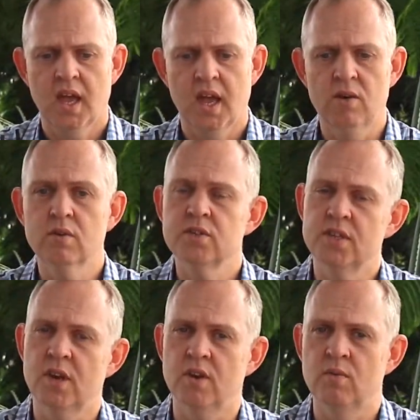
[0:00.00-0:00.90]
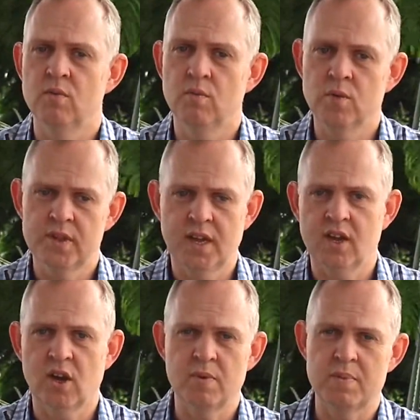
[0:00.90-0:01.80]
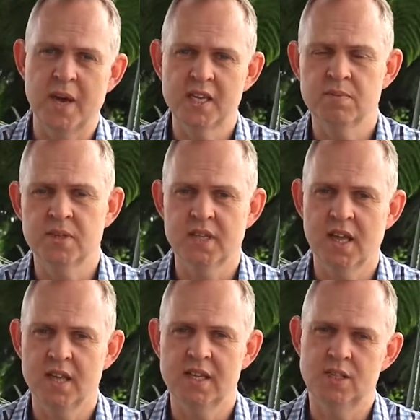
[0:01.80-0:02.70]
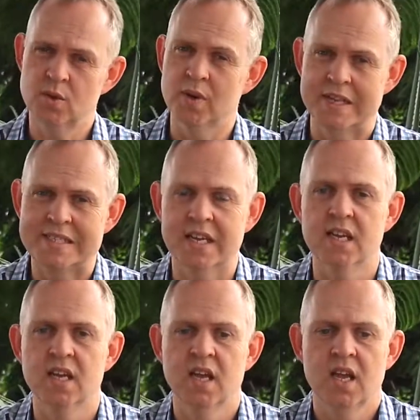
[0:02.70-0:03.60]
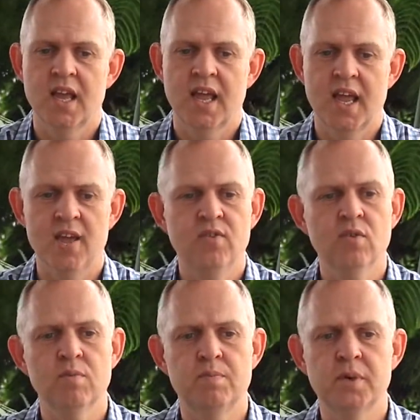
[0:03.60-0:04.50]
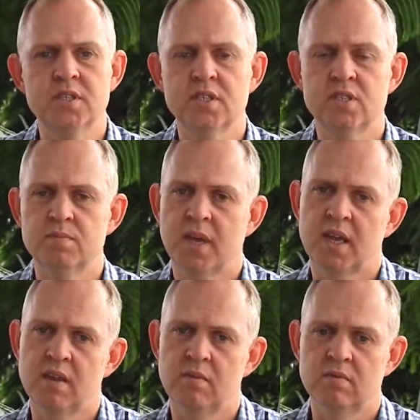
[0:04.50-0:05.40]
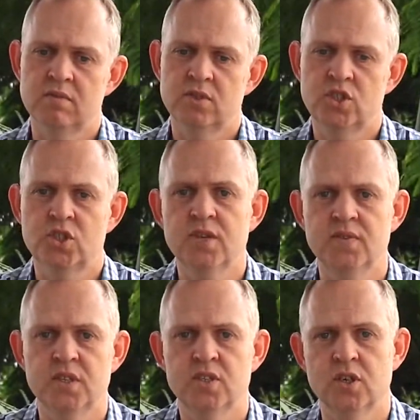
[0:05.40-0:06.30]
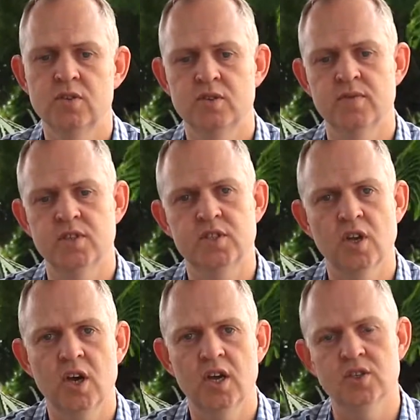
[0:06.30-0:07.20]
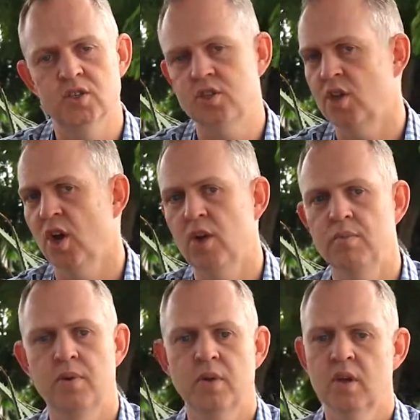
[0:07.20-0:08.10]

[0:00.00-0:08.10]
And also with that copy paste mentality to an extent, if your business is making shifts in terms of its size, its scope,